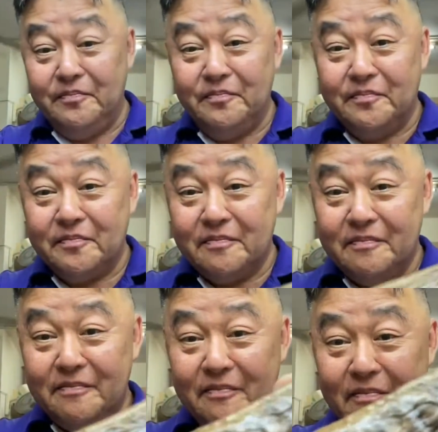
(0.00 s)

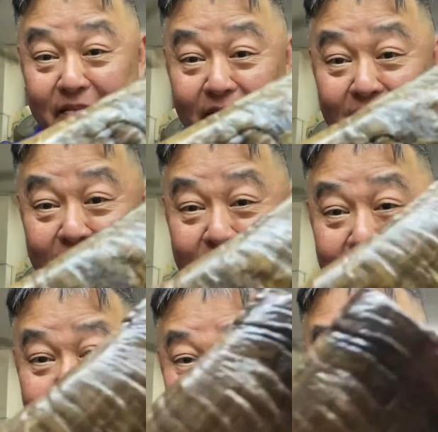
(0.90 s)

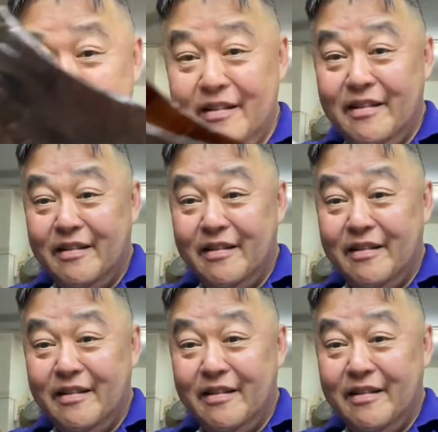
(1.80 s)
No one is speaking in this clip.